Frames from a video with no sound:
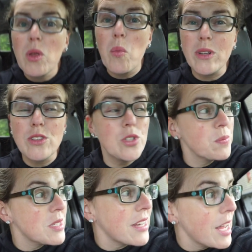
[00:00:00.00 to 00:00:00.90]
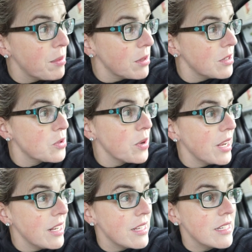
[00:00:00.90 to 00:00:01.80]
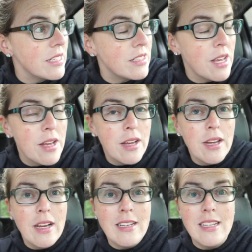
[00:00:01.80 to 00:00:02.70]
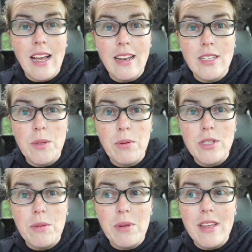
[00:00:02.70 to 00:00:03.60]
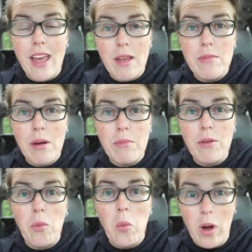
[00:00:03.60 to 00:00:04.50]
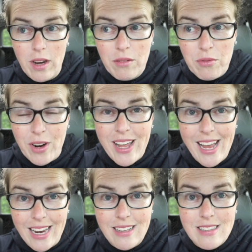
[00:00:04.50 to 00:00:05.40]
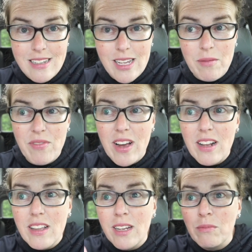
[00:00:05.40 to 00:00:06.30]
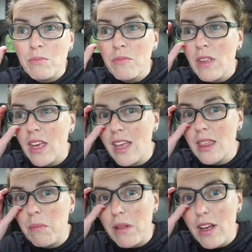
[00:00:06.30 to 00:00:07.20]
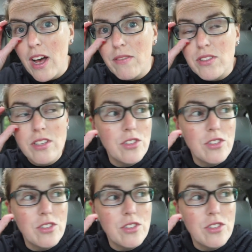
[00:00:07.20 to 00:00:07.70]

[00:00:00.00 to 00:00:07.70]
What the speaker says: What's super sad about this rain is tonight is supposed to be game number one for Aiden's team finally in the playoffs.